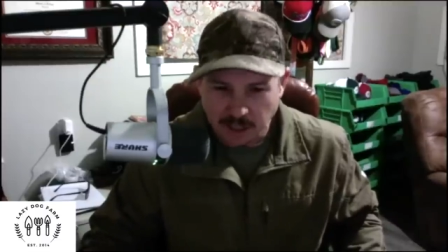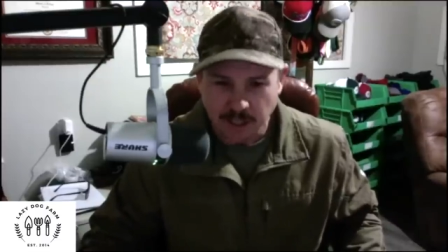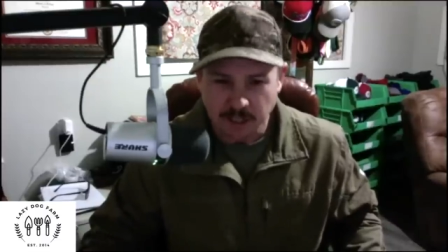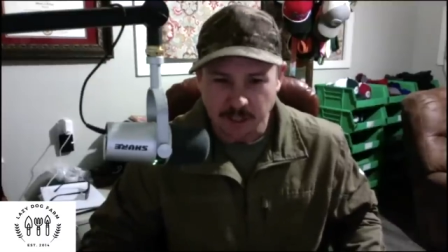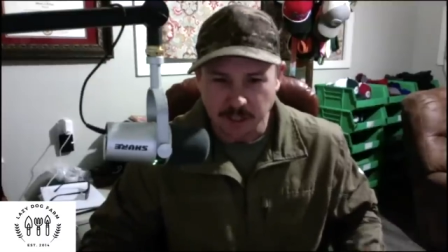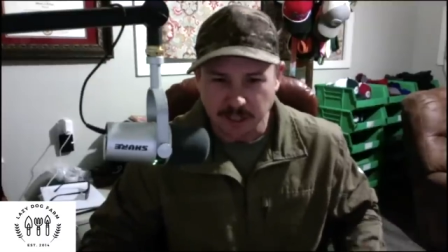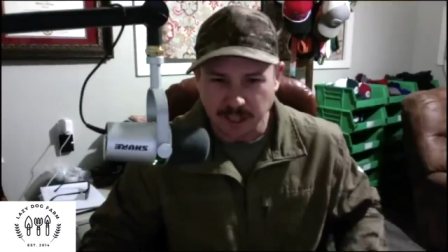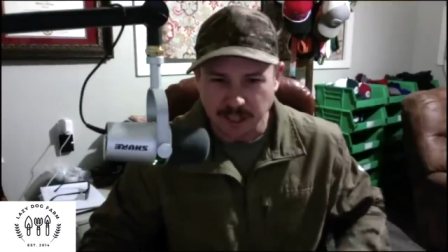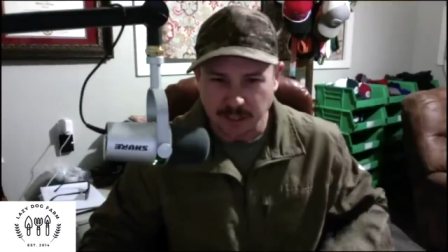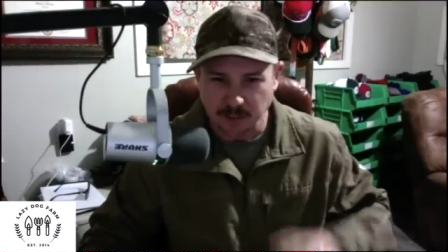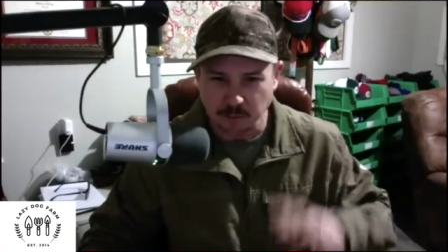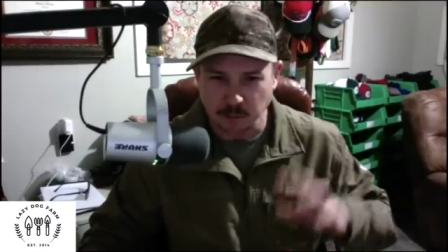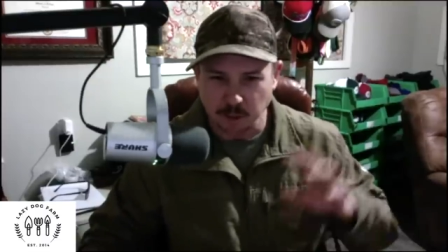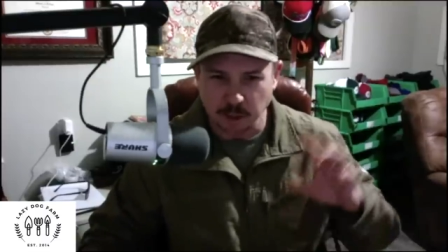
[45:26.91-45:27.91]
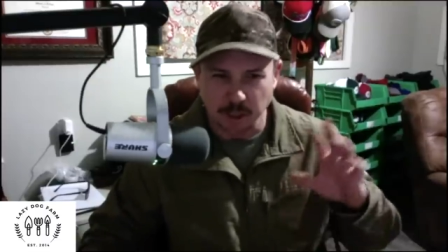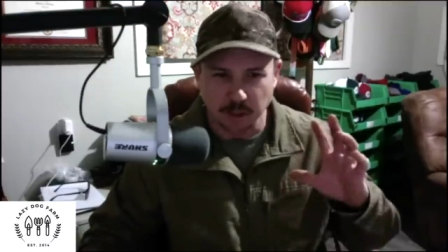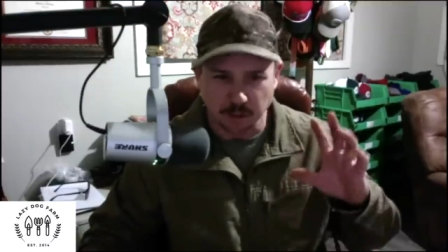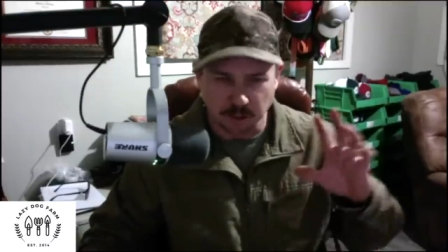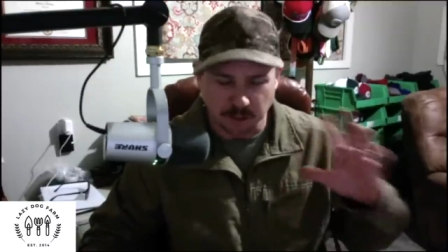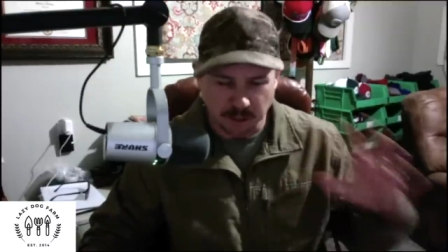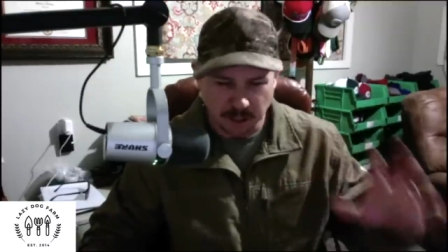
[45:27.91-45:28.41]
to kind of
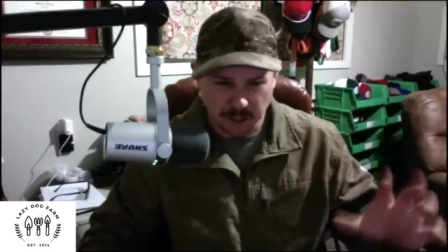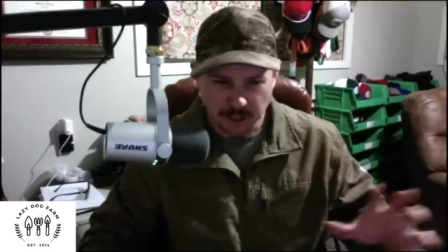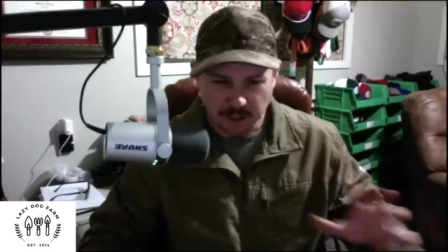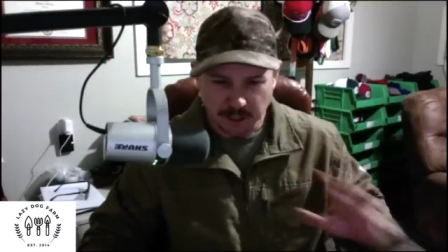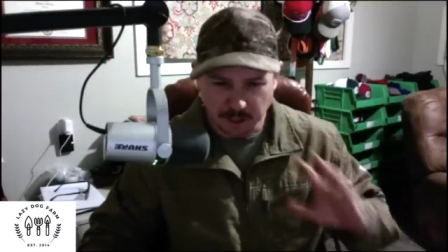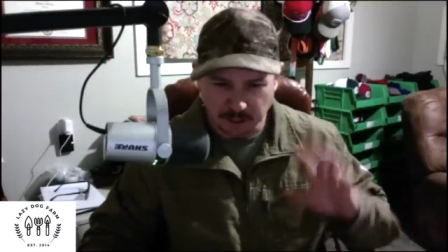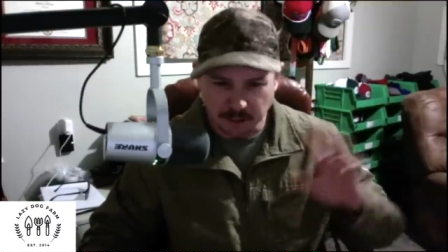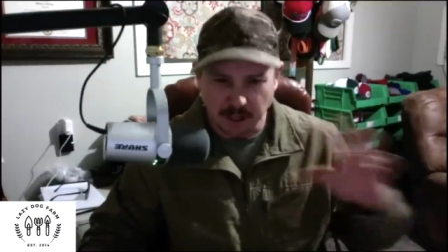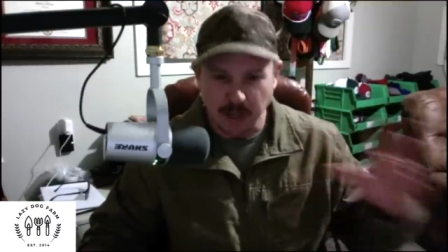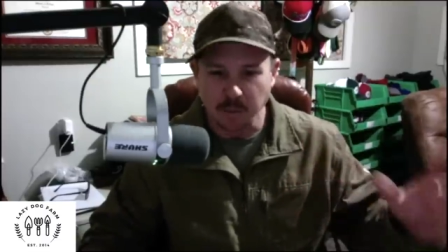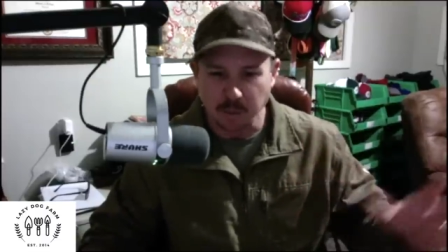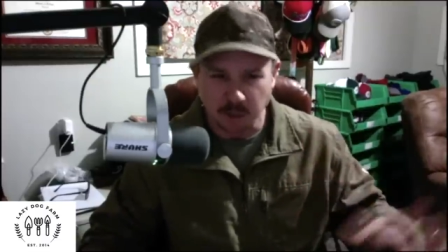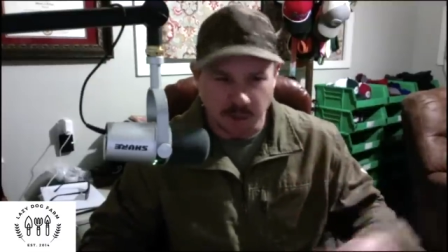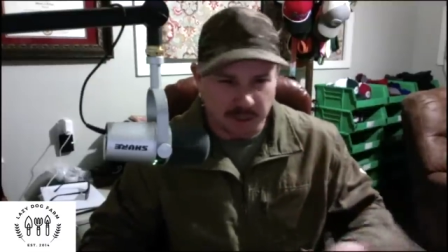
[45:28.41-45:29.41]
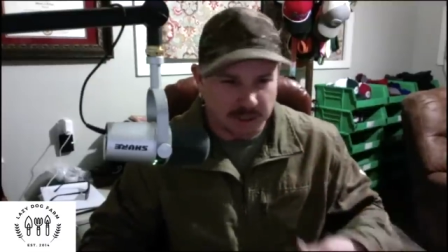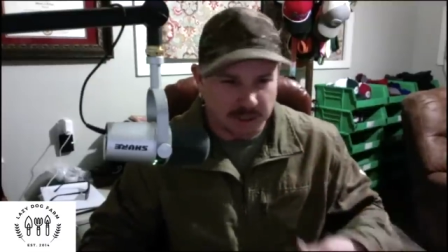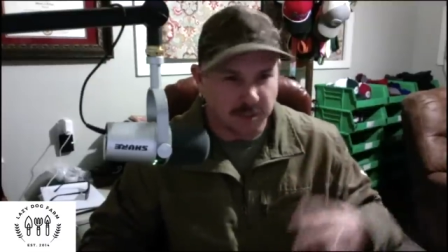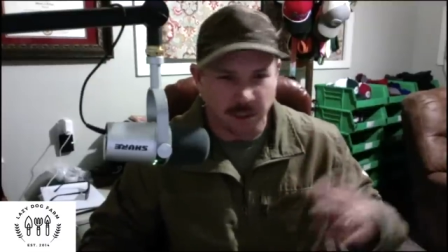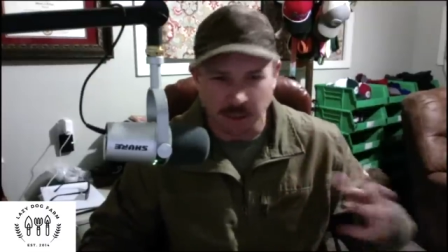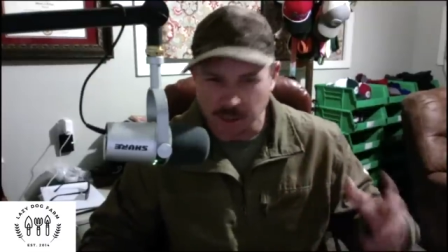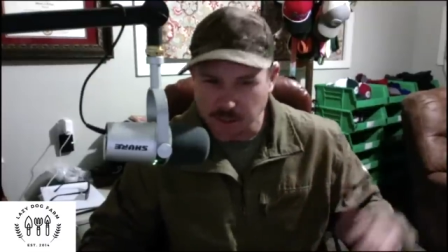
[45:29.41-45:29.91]
reduce your input as
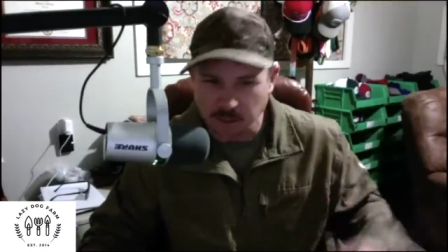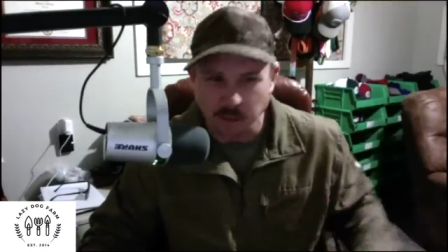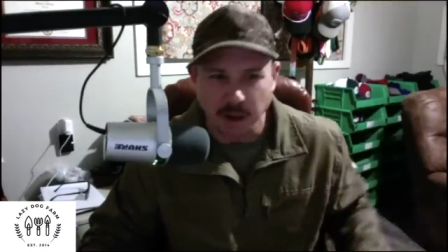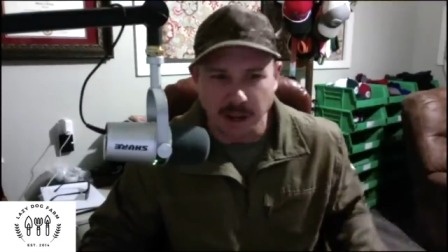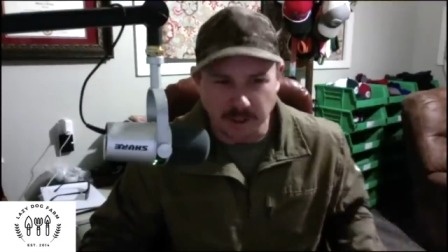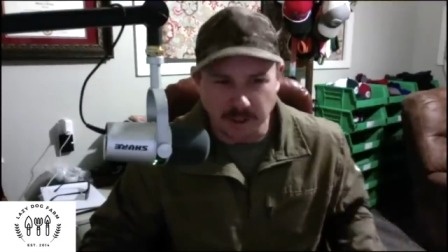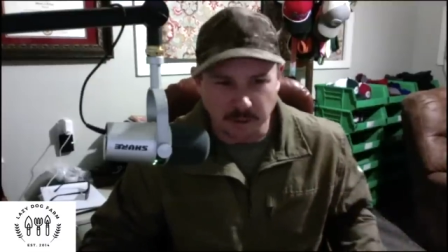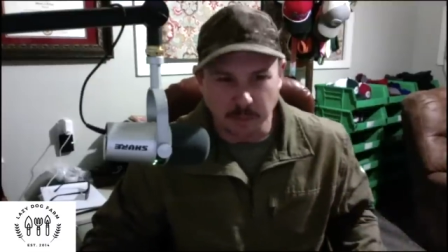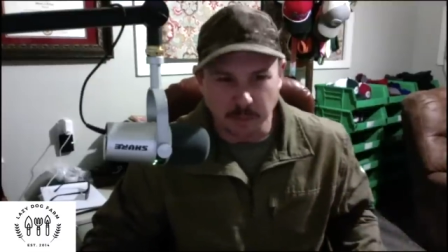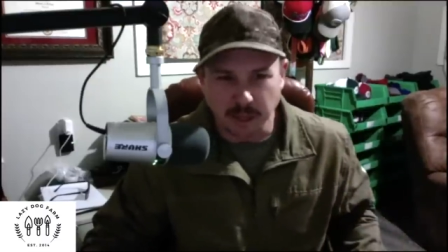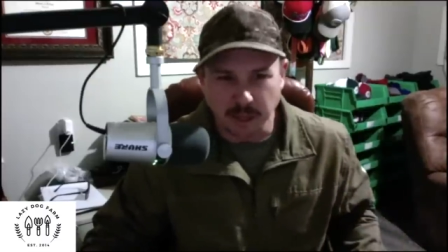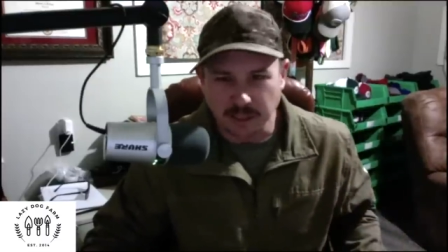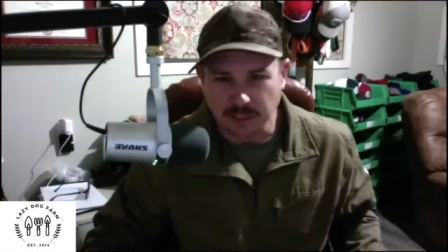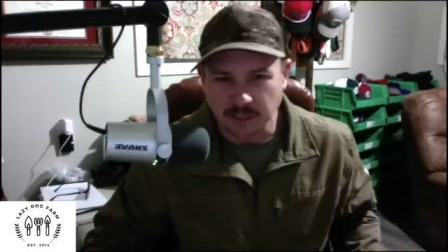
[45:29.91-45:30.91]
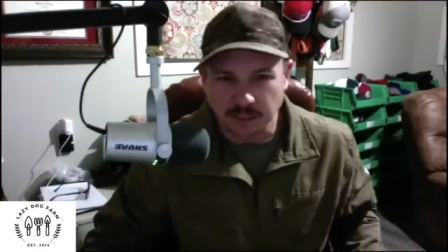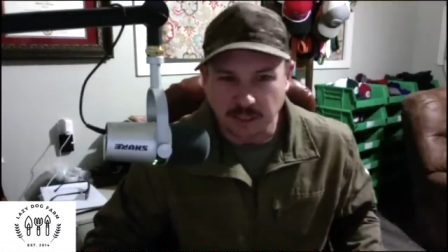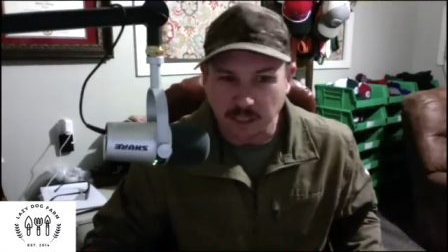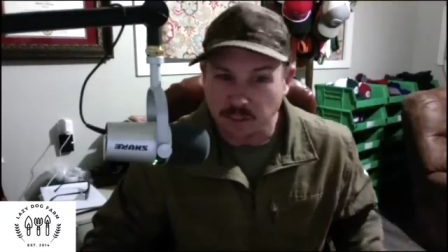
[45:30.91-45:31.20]
far as spraying for pests and stuff,